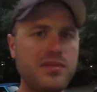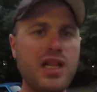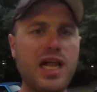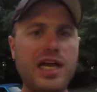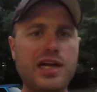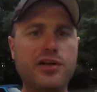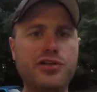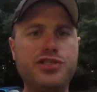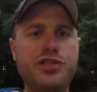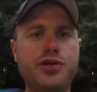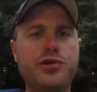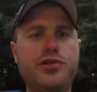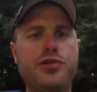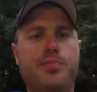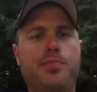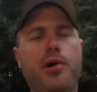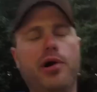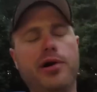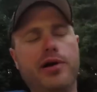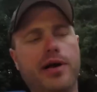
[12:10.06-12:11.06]
And I'll show you the
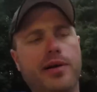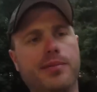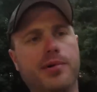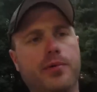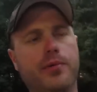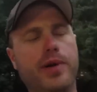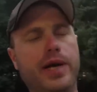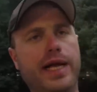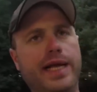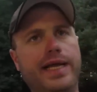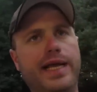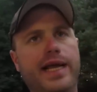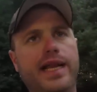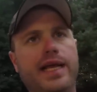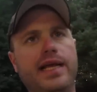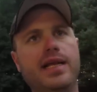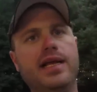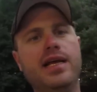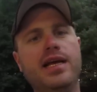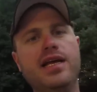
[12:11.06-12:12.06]
part number when I get
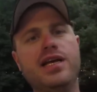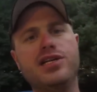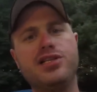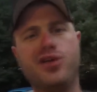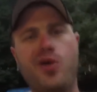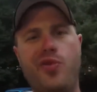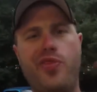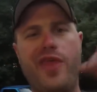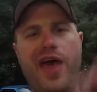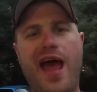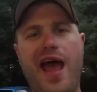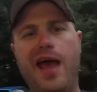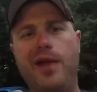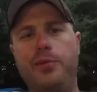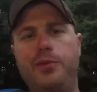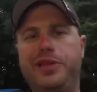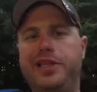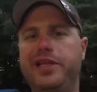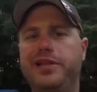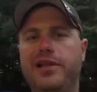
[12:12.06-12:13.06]
it. So that,
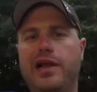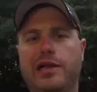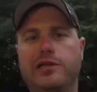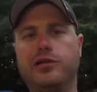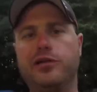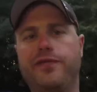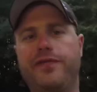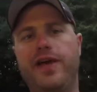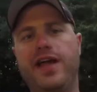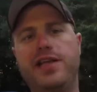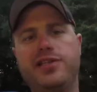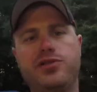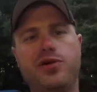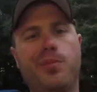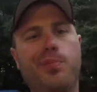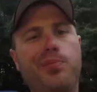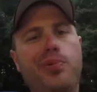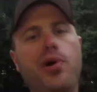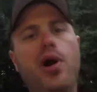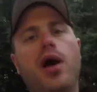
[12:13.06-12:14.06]
with the electric fans on,
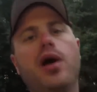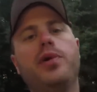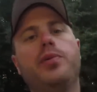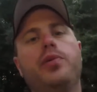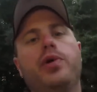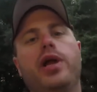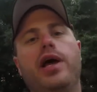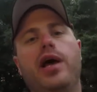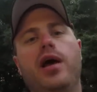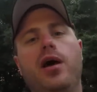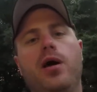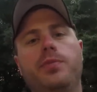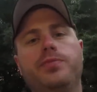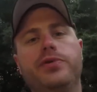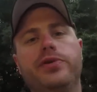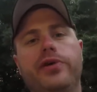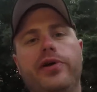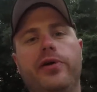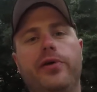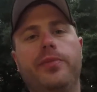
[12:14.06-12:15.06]
probably would have helped
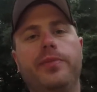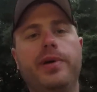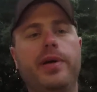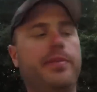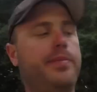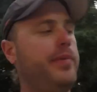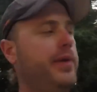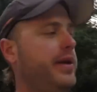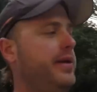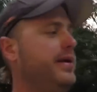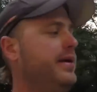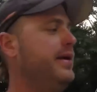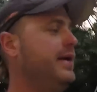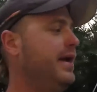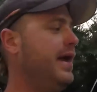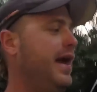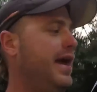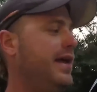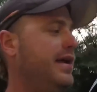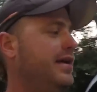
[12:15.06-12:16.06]
a little bit. But,
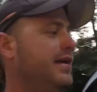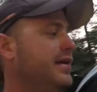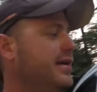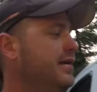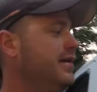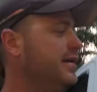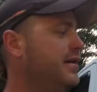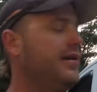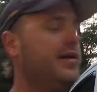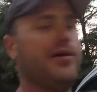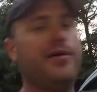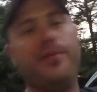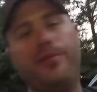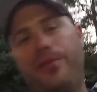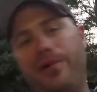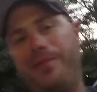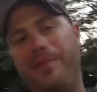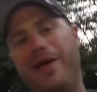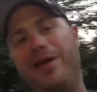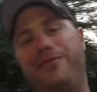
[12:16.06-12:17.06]
hey,
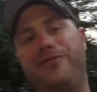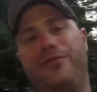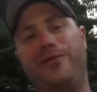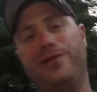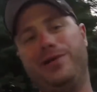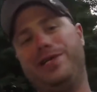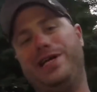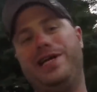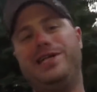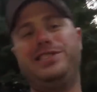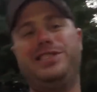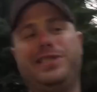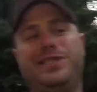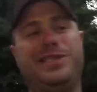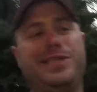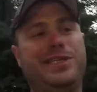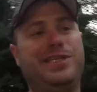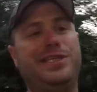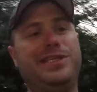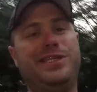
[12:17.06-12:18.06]
we made 4
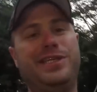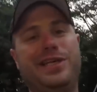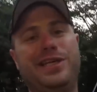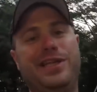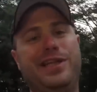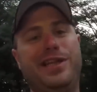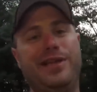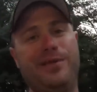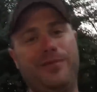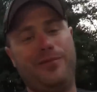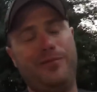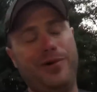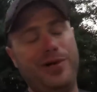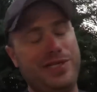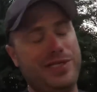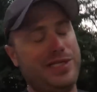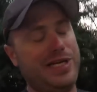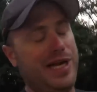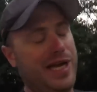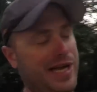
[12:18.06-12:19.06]
digits,
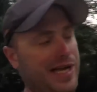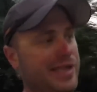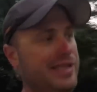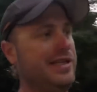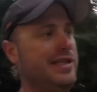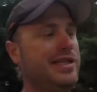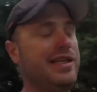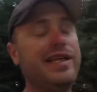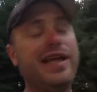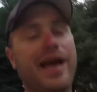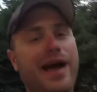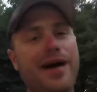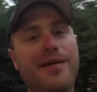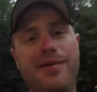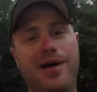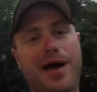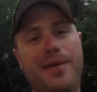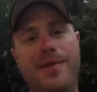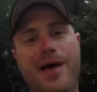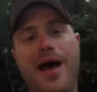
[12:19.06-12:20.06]
which, yeah,
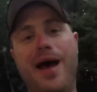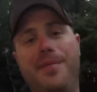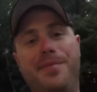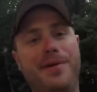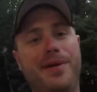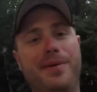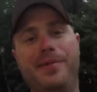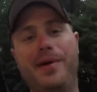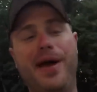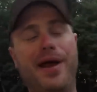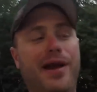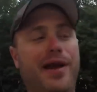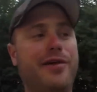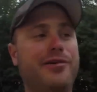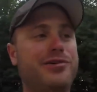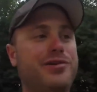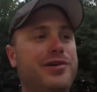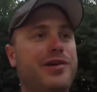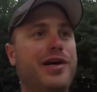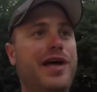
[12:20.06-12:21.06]
I'm happy about it. I
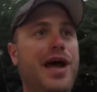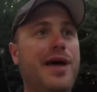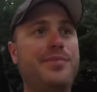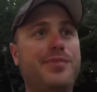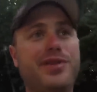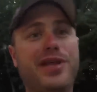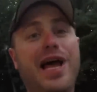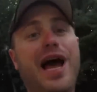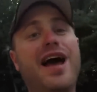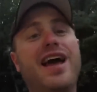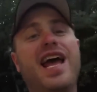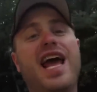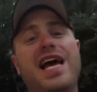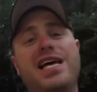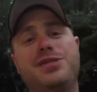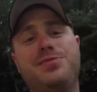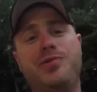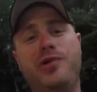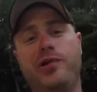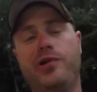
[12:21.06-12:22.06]
was really happy. The guy
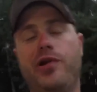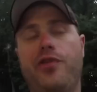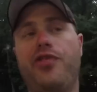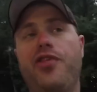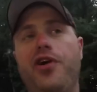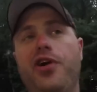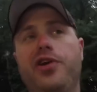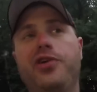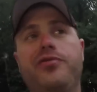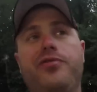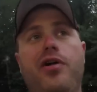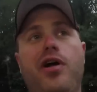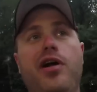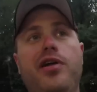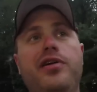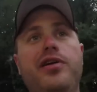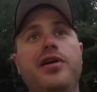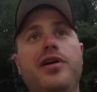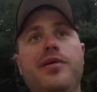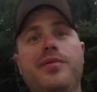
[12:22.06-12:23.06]
asked me on the third
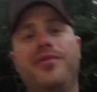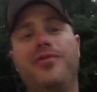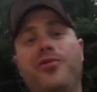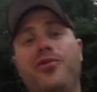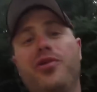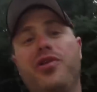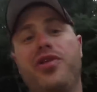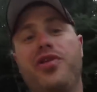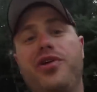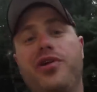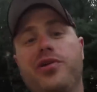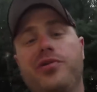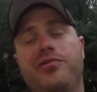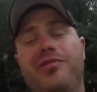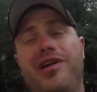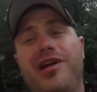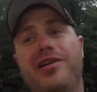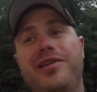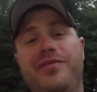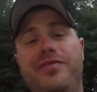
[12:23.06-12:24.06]
run, before the third
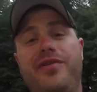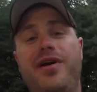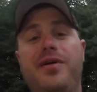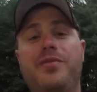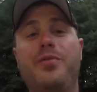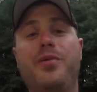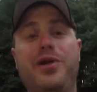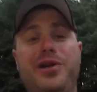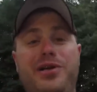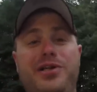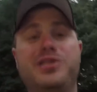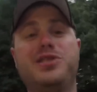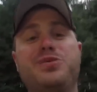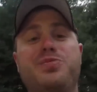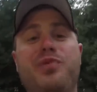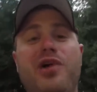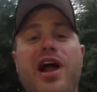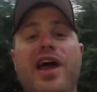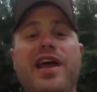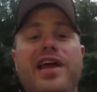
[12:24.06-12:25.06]
run, if I wanted to
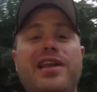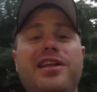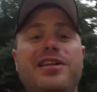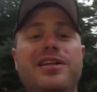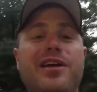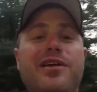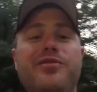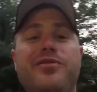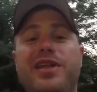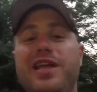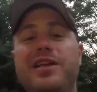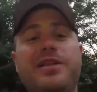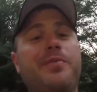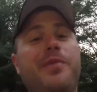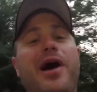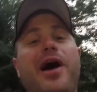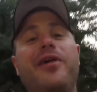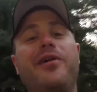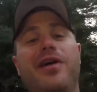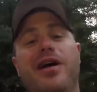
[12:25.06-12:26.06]
spray it. You know, get the
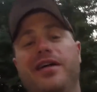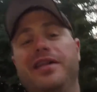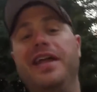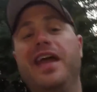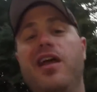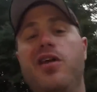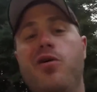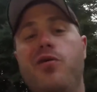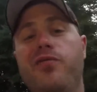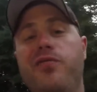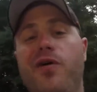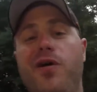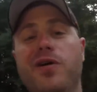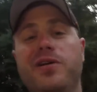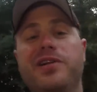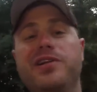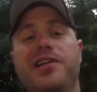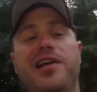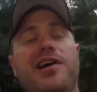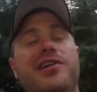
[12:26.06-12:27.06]
bottle out and ghetto
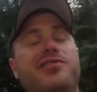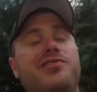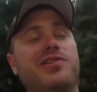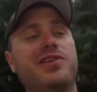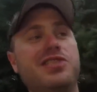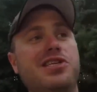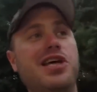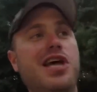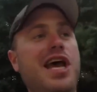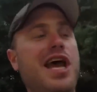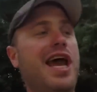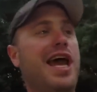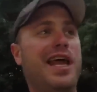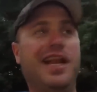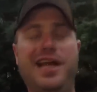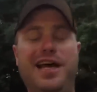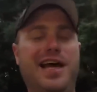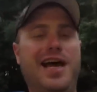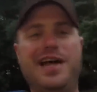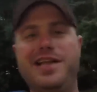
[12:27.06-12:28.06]
fogged the nitrous. And
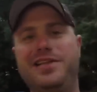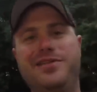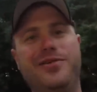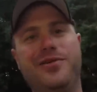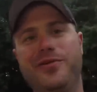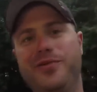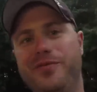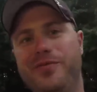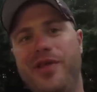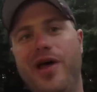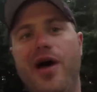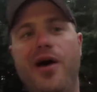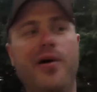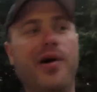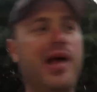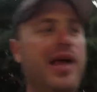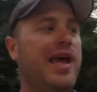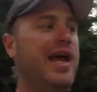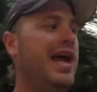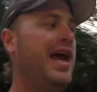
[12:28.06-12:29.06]
I told him no.
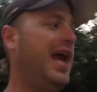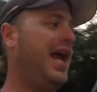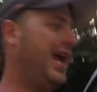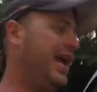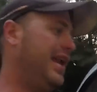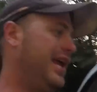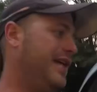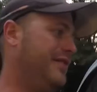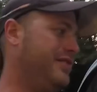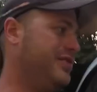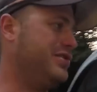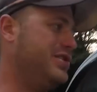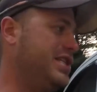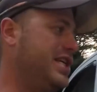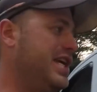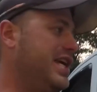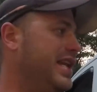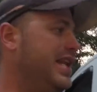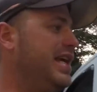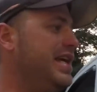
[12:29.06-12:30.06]
And after
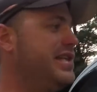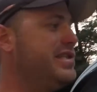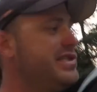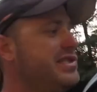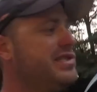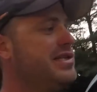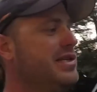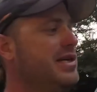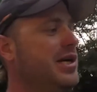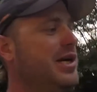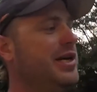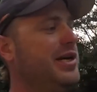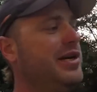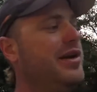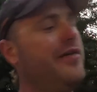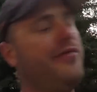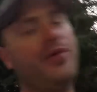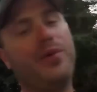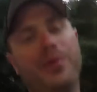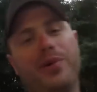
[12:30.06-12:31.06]
seeing this, you
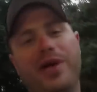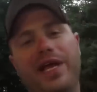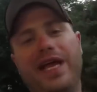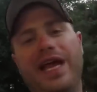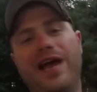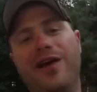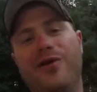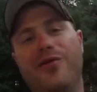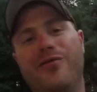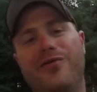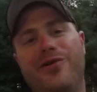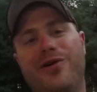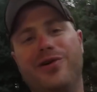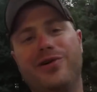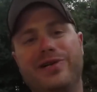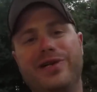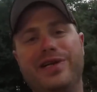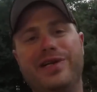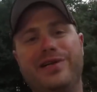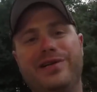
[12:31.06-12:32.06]
know, if we would have ghetto
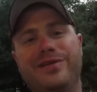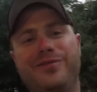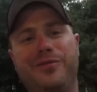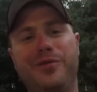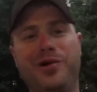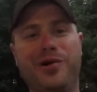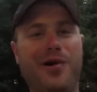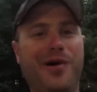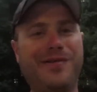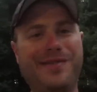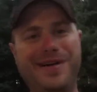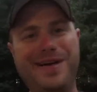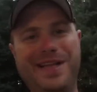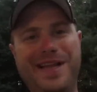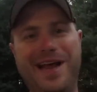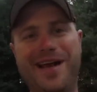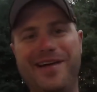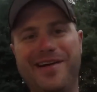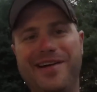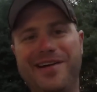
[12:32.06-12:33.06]
fogged it, we're already
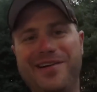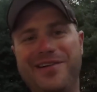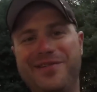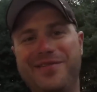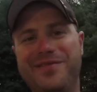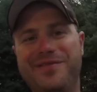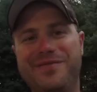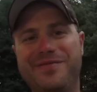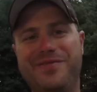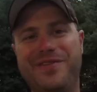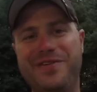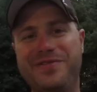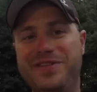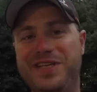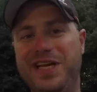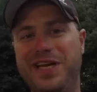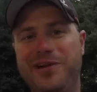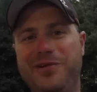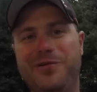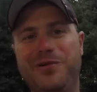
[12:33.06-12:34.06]
down
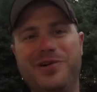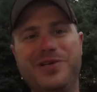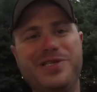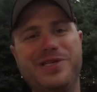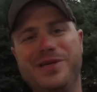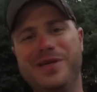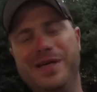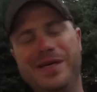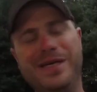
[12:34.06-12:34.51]
115 horse.